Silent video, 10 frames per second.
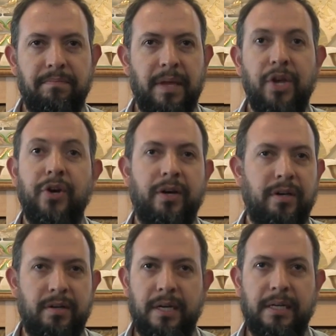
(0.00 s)

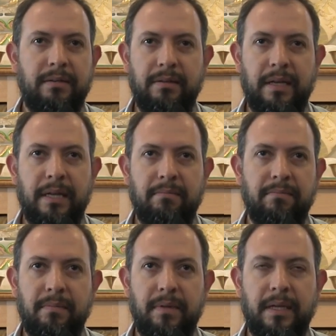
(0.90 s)
bigger and
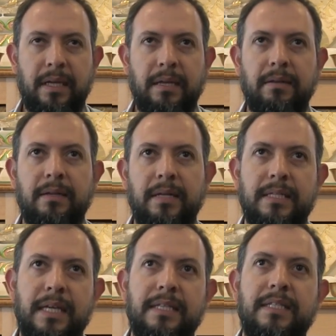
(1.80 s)
in, in the
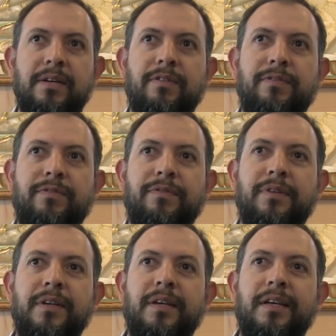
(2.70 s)
sense of
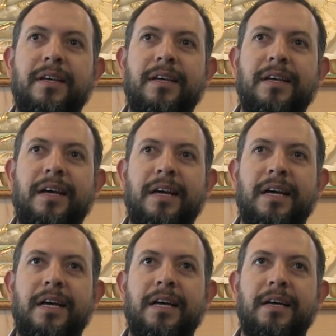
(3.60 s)

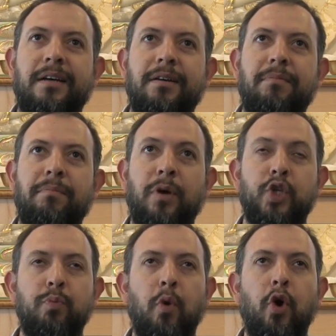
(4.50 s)
uh,
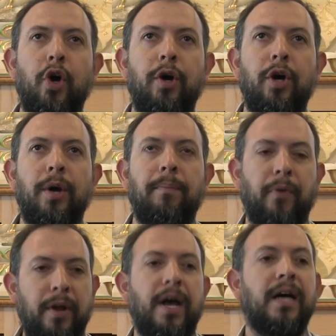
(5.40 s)
much more
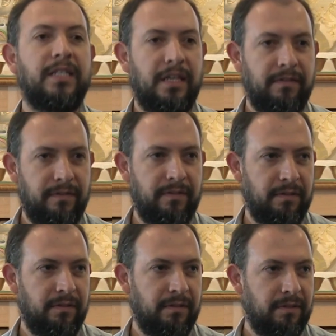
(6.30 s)
productive
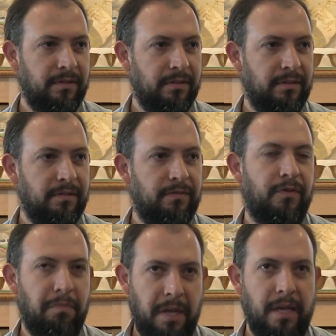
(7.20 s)

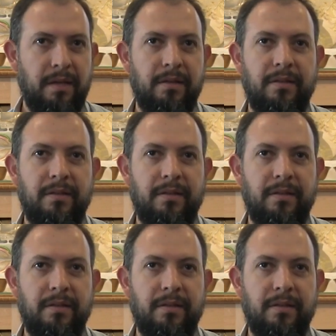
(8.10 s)
for me